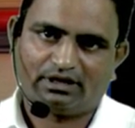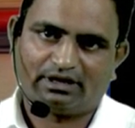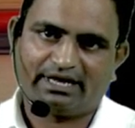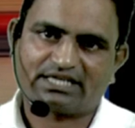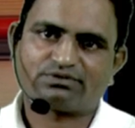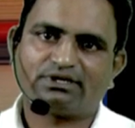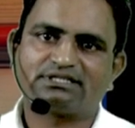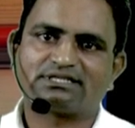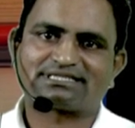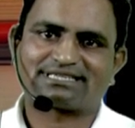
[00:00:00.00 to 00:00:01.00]
Next one is
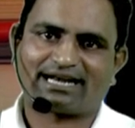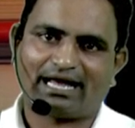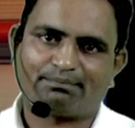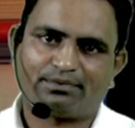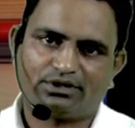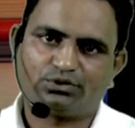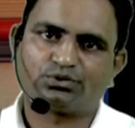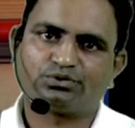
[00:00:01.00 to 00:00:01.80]
a scrap due to